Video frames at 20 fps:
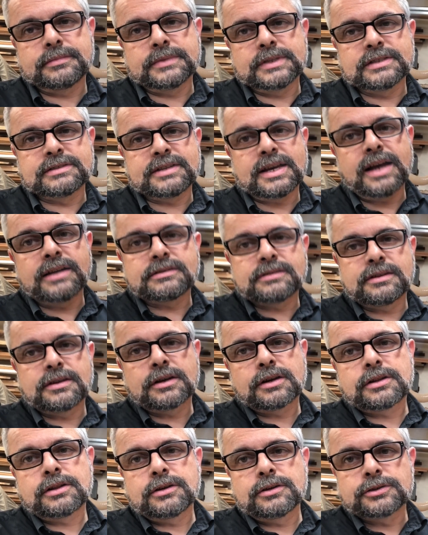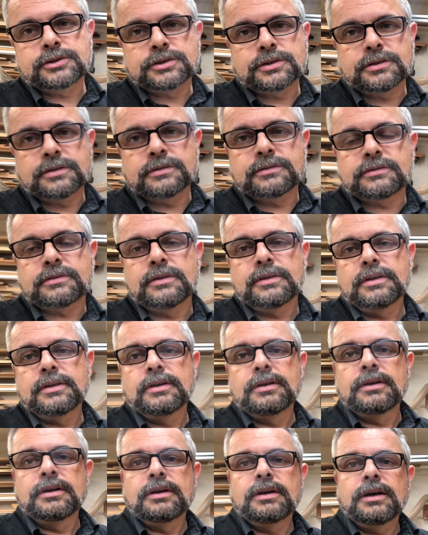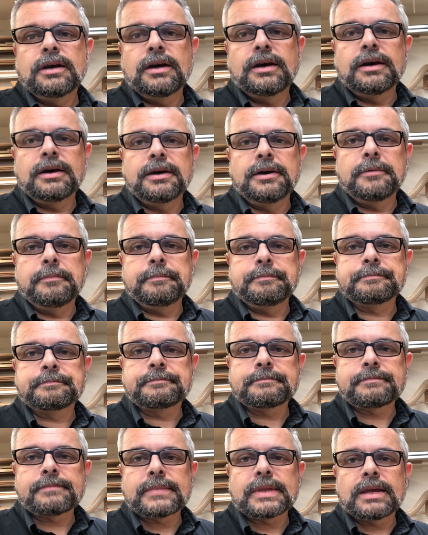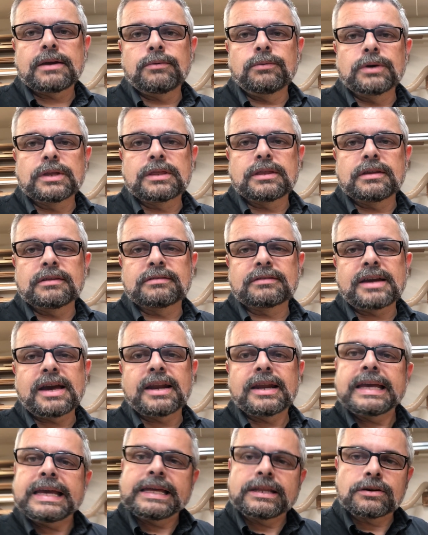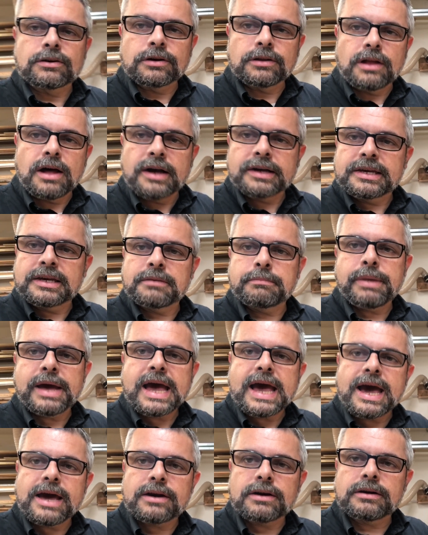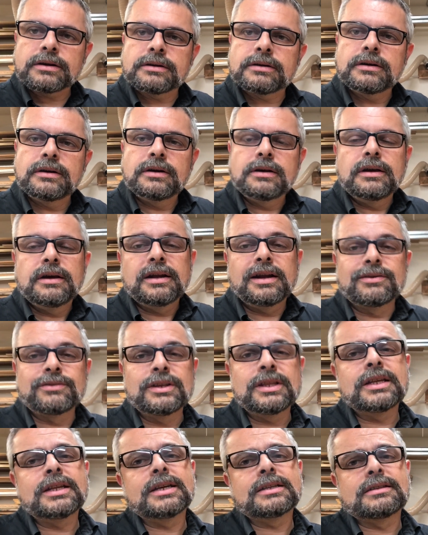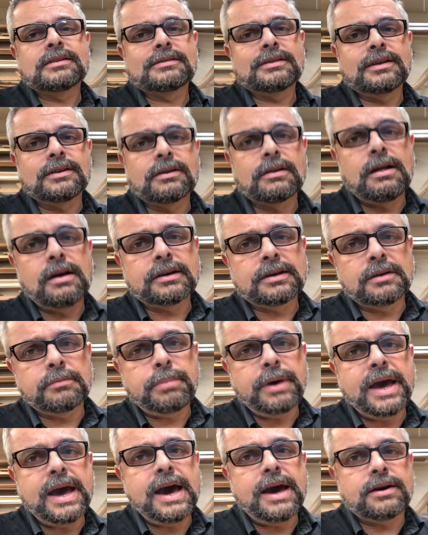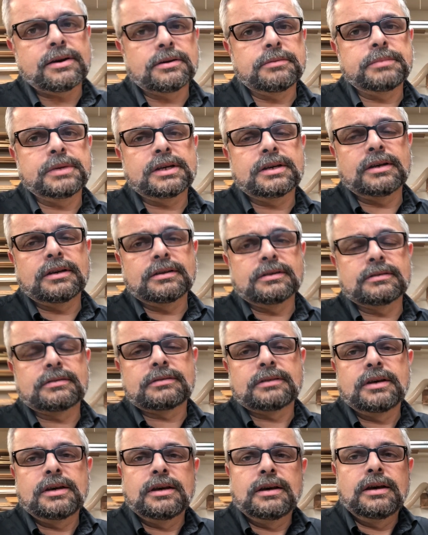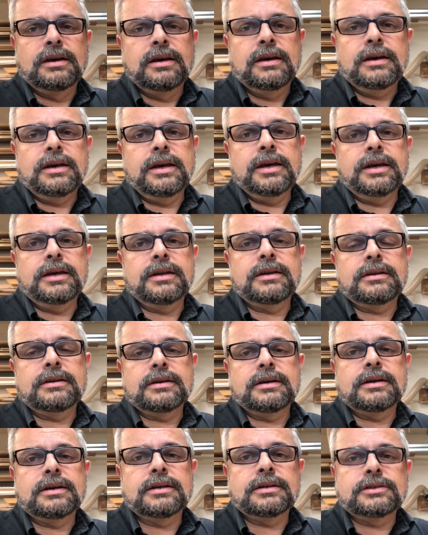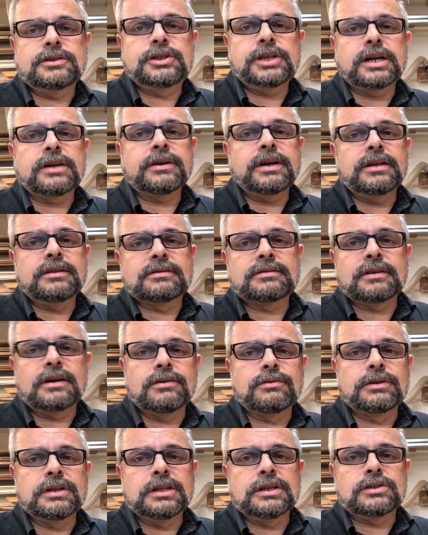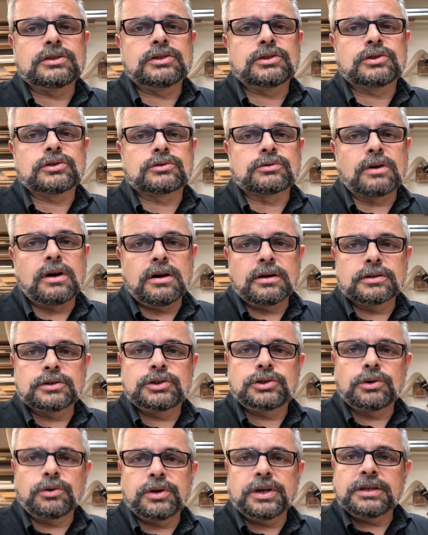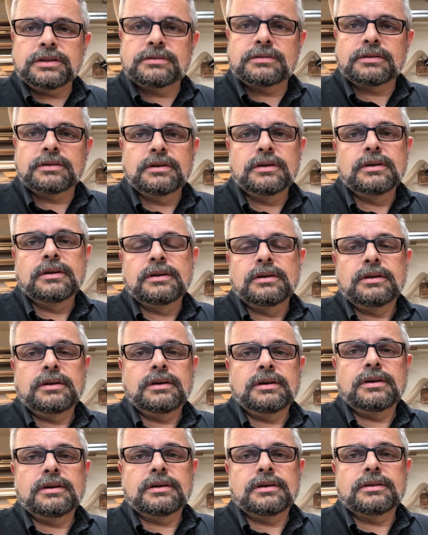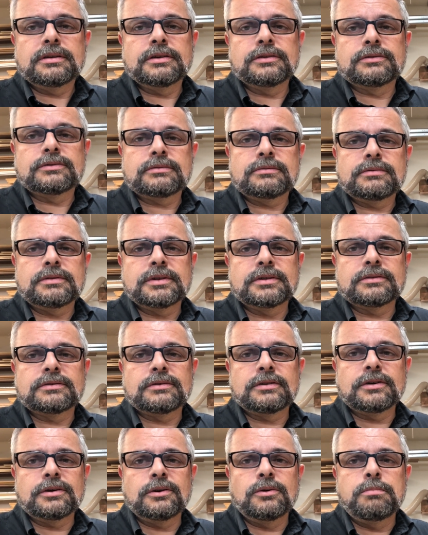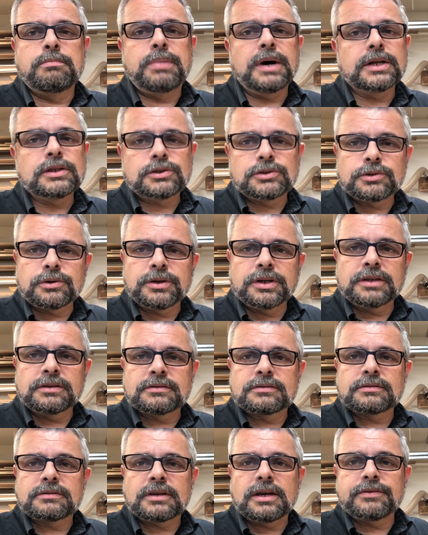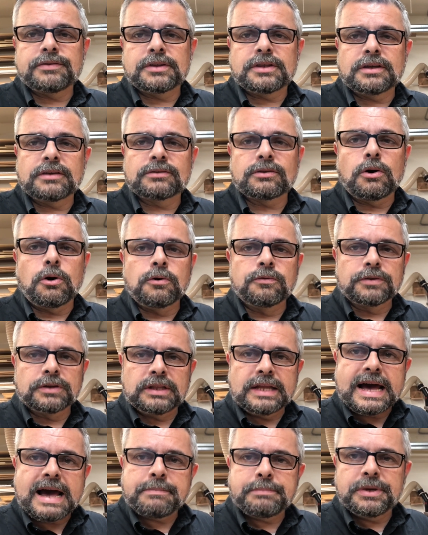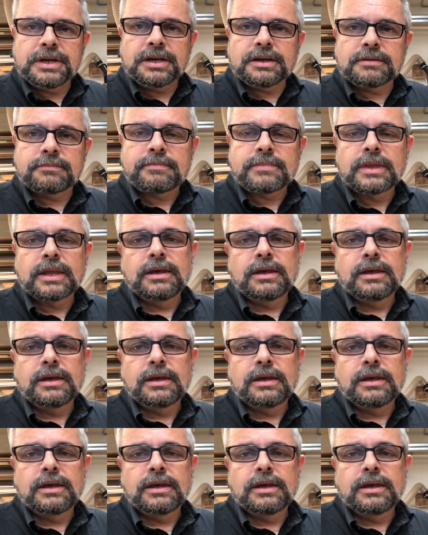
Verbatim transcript: the sides of the enclosures um, with this kind of interlocking pattern. I really like this interlocking pattern because it uh, generates a really strong joint uh, there's there's no butt joints. Everything's overlapping,